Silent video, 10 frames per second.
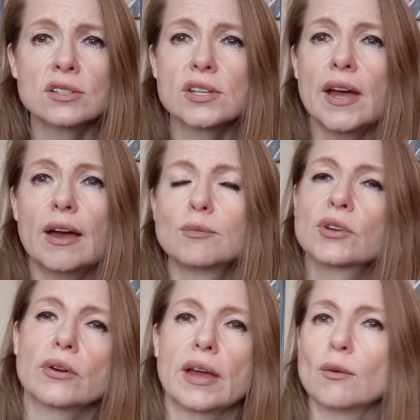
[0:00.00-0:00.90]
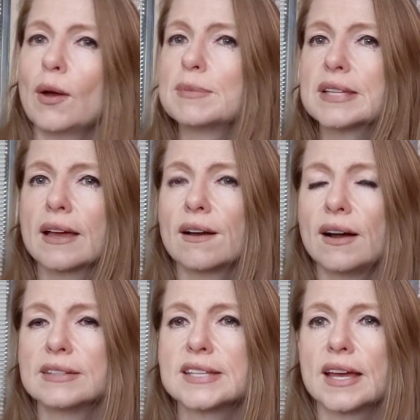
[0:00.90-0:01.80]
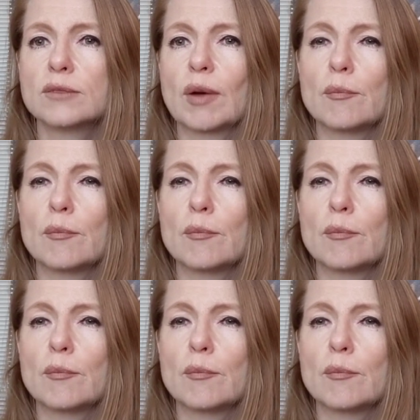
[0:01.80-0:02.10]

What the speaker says: also helped create website content.